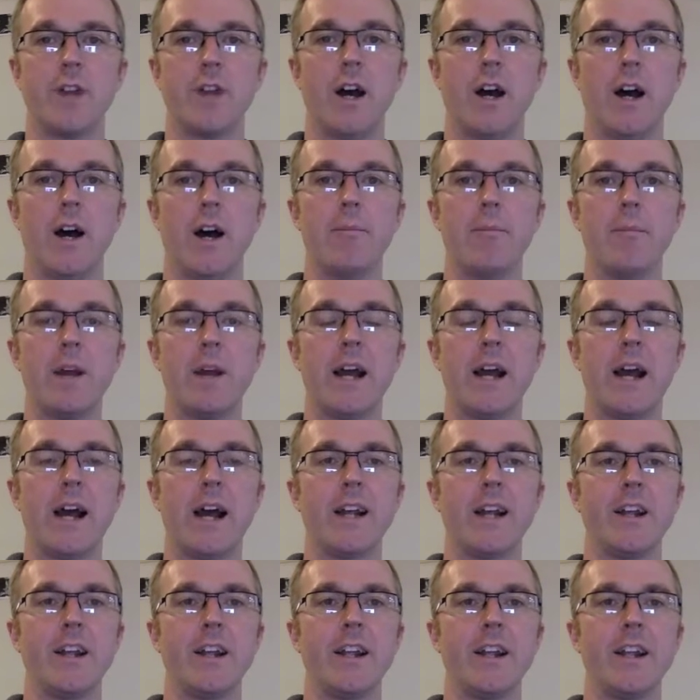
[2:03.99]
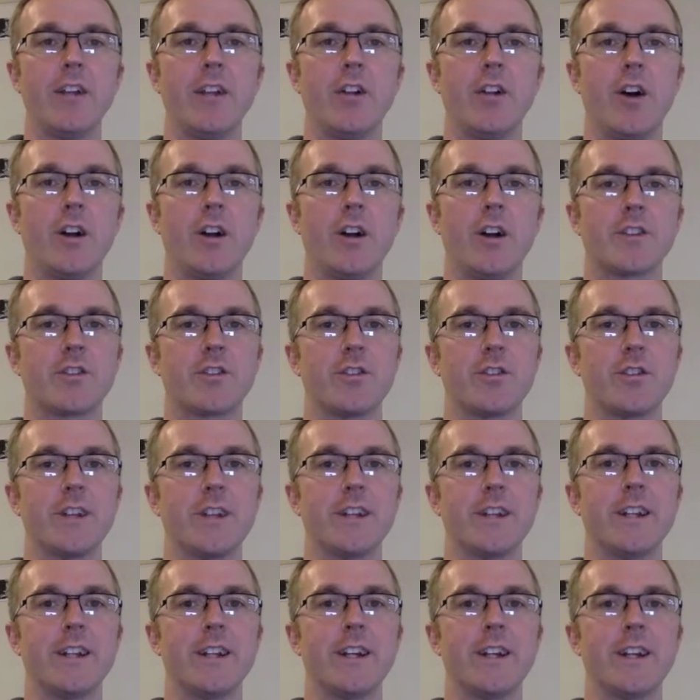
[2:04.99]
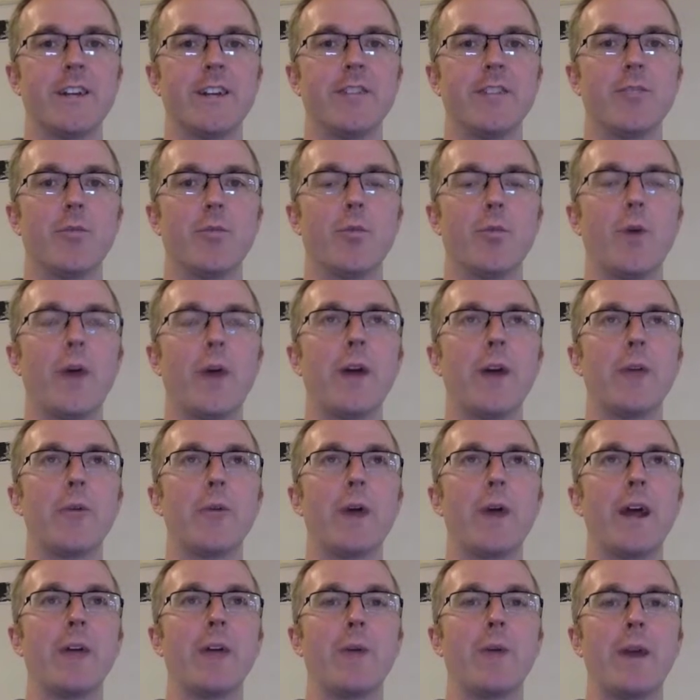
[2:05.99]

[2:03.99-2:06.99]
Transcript: Um, Elon certainly did way, way,